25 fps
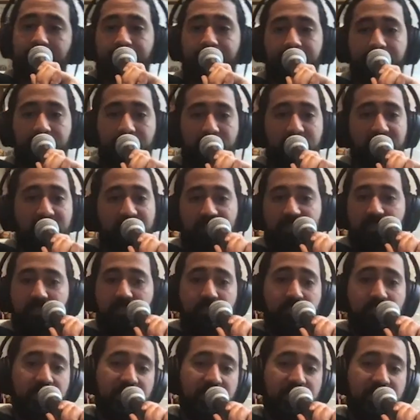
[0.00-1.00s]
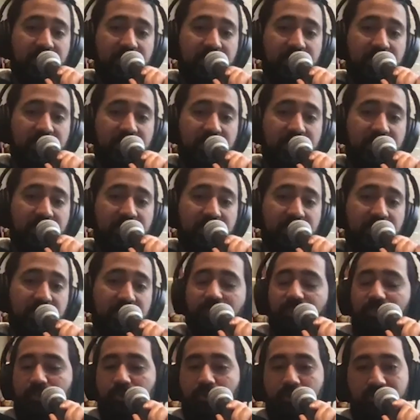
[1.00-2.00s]
Okay, this yeah. really I can't
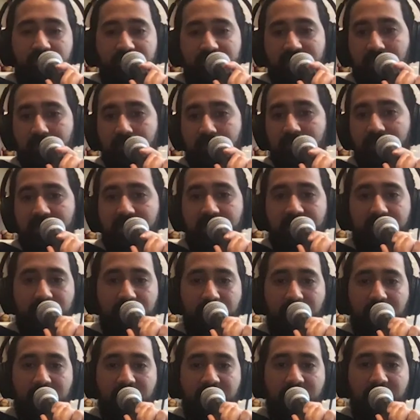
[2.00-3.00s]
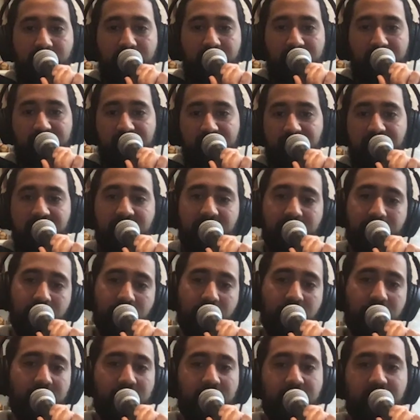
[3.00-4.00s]
just go to somebody random and say, "Hey,
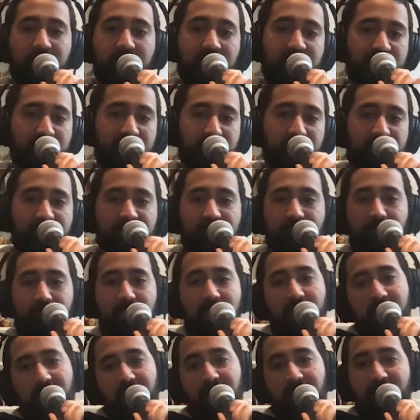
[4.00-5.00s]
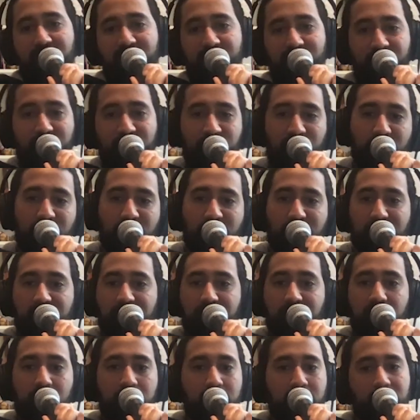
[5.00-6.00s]
bro, let's make some like
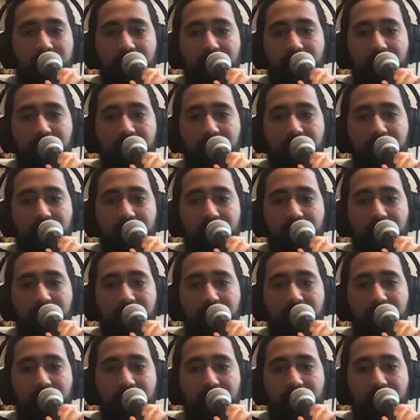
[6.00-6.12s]
afternoon,